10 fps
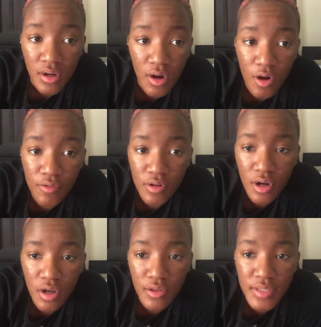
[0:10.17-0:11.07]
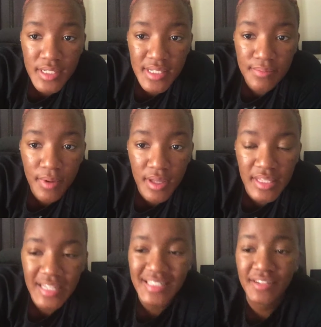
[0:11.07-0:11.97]
Overall, this month
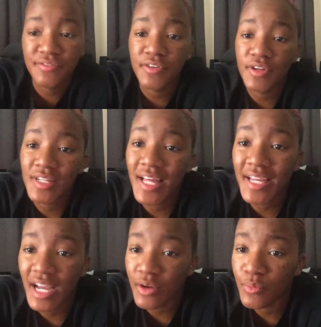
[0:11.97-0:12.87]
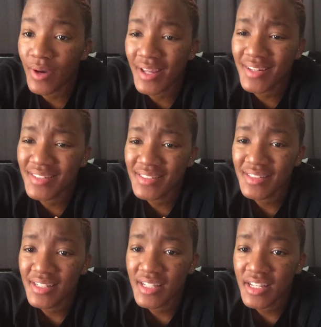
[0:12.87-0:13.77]
I did feel like I went
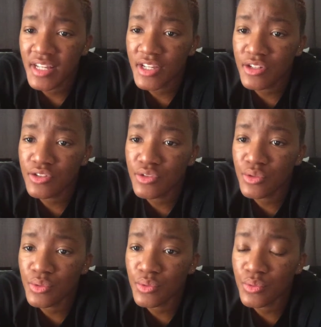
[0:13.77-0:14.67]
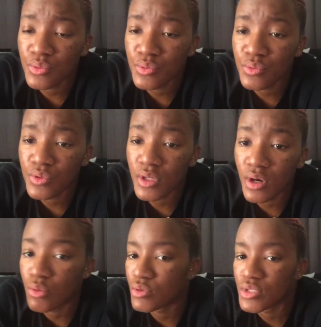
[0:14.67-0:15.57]
into the
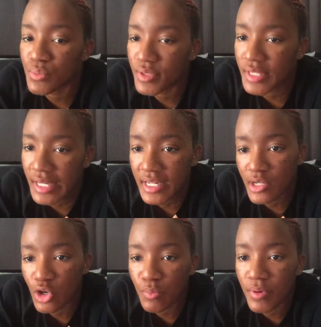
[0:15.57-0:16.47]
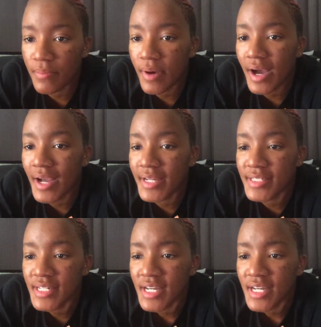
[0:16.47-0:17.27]
course with like an open mind,